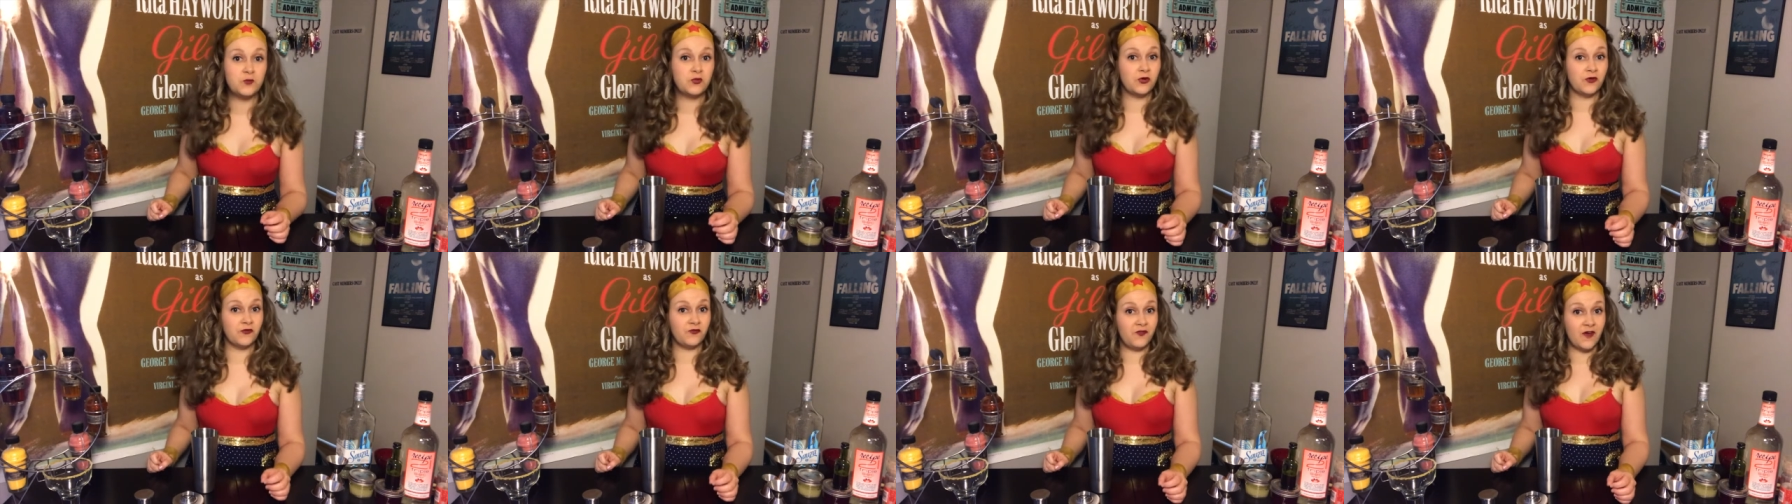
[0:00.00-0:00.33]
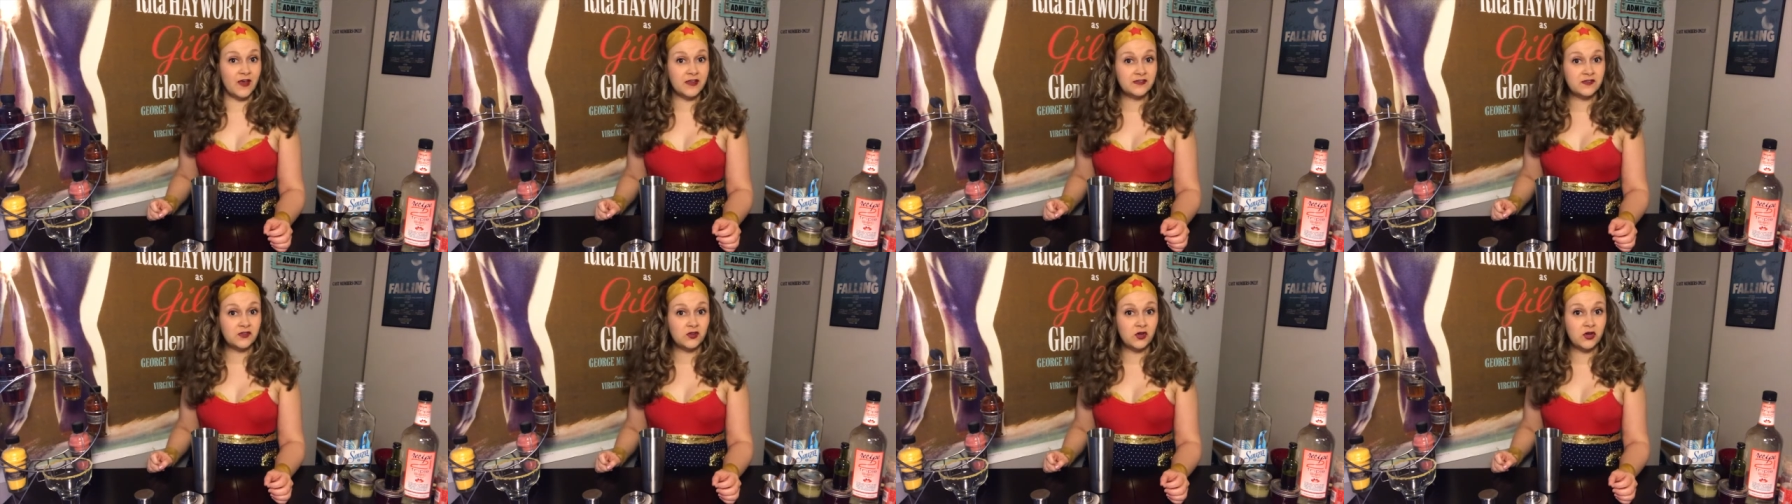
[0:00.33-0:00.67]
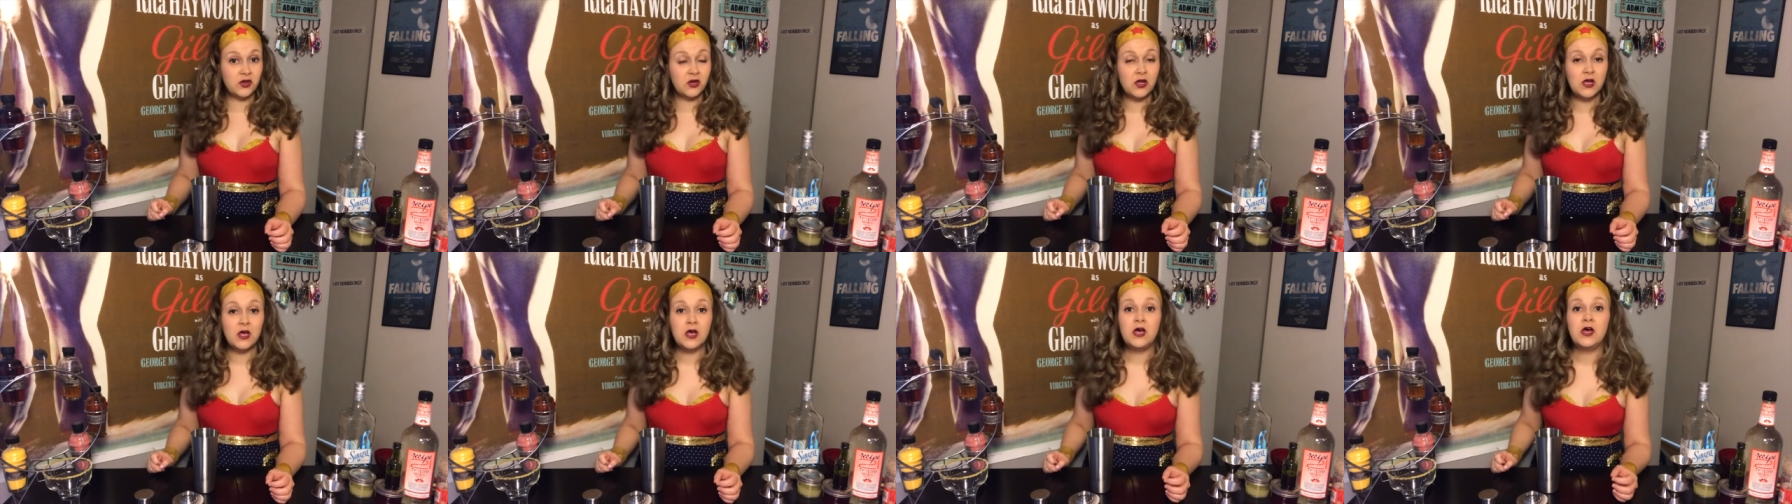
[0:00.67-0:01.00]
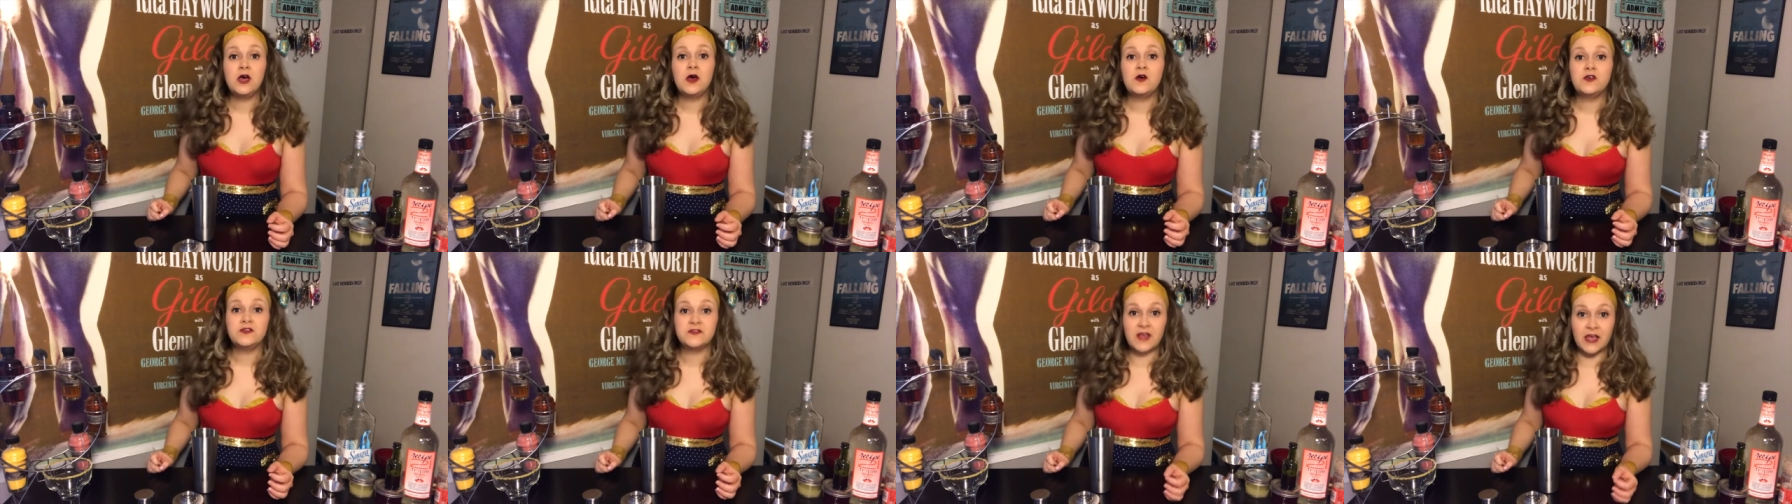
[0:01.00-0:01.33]
professor,
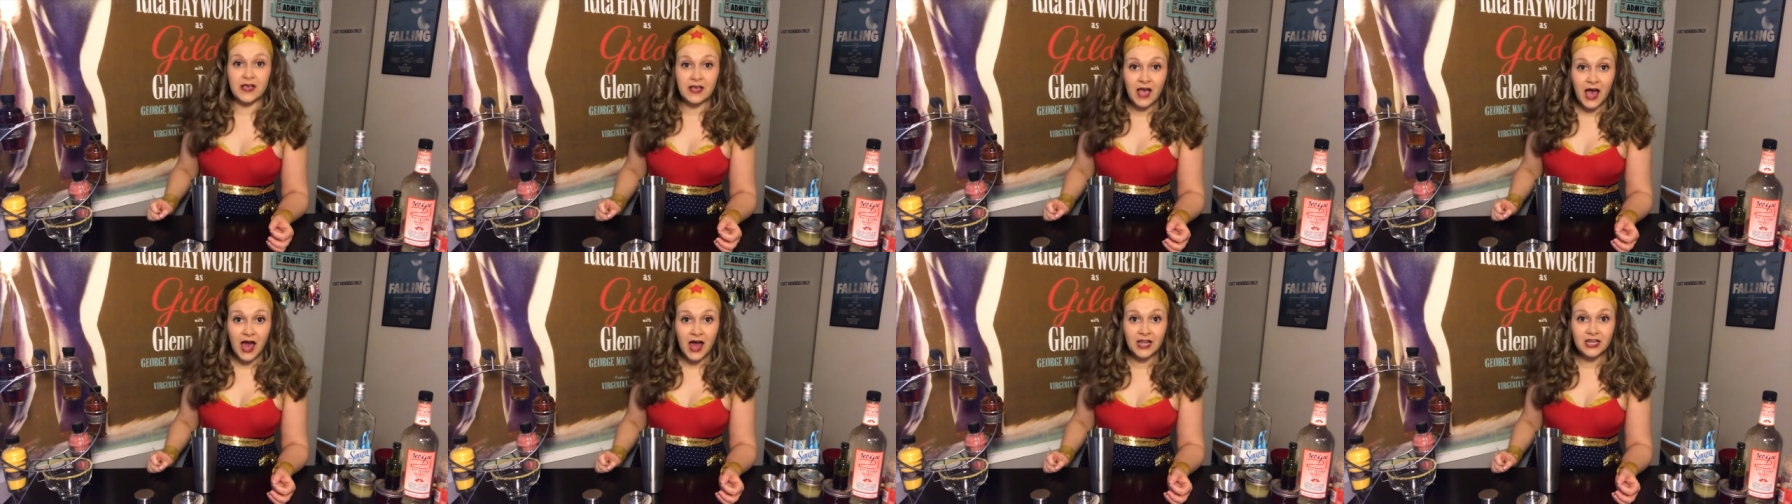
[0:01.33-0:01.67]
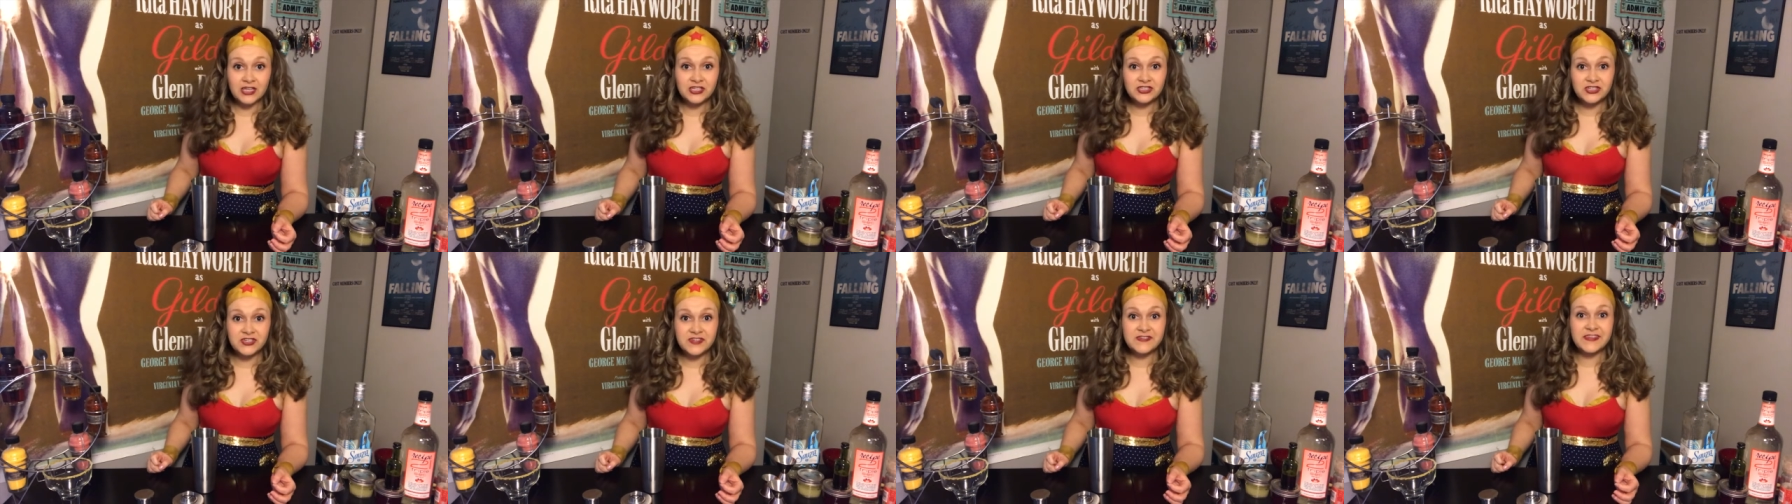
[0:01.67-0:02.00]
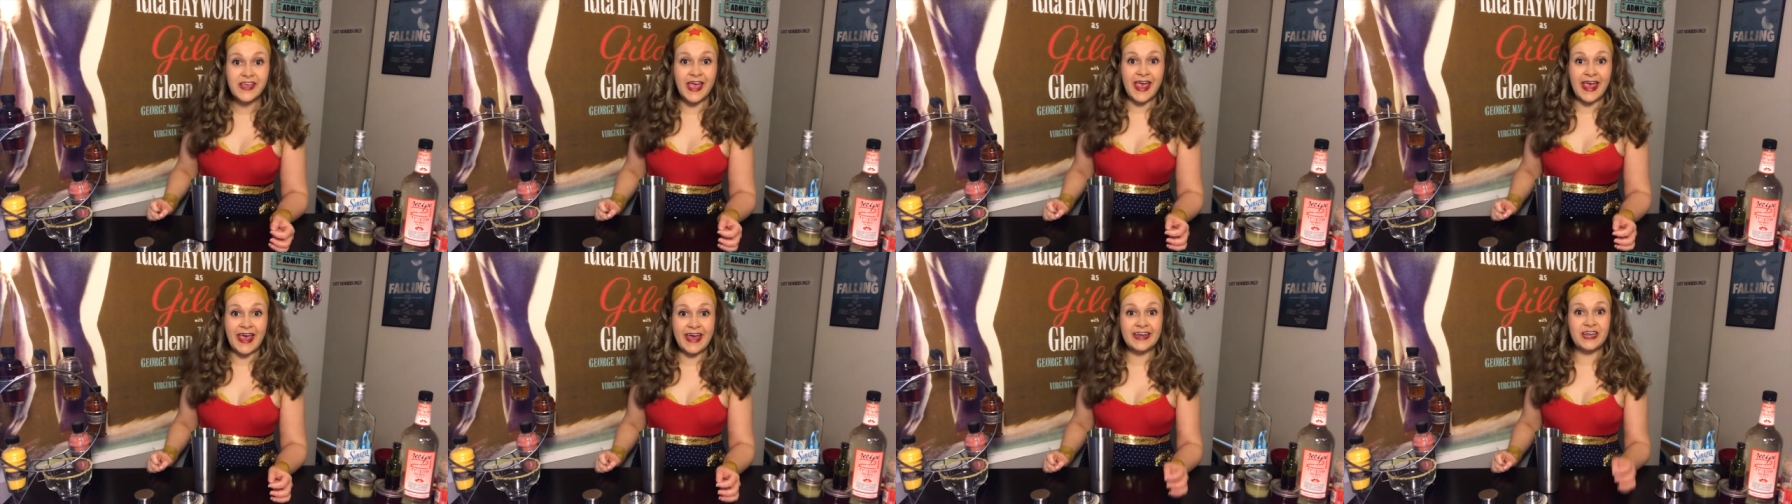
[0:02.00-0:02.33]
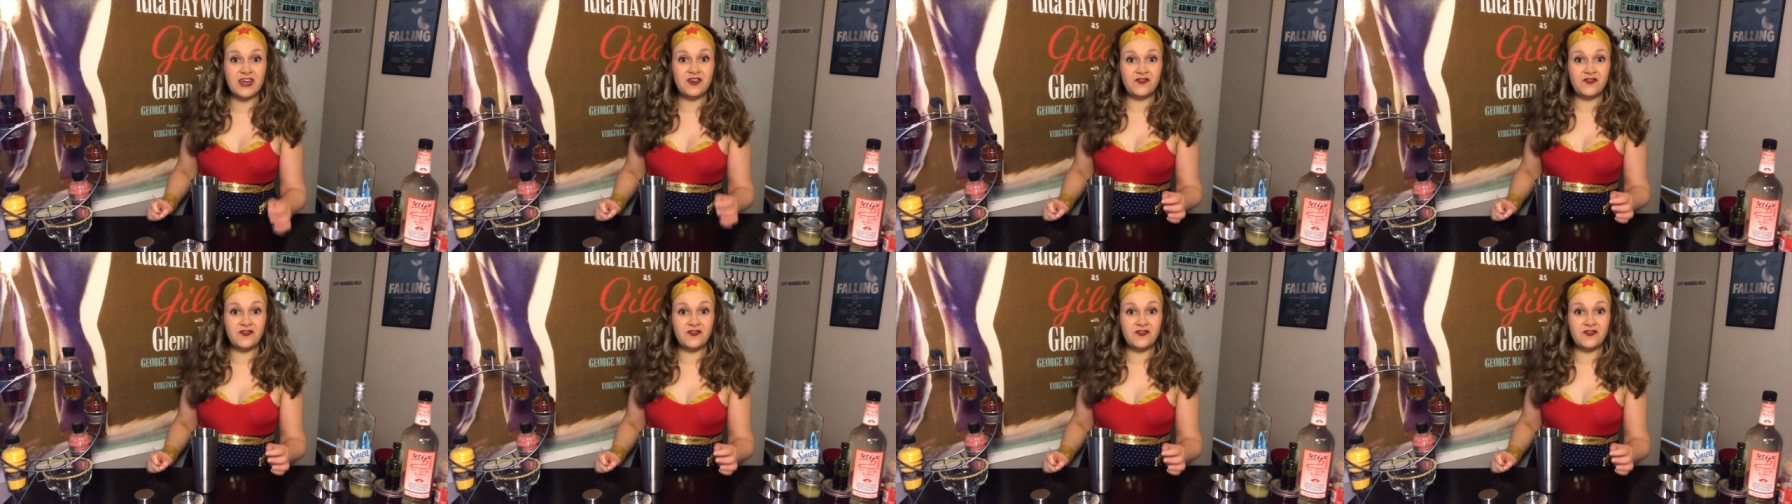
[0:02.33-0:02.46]
psychologist, and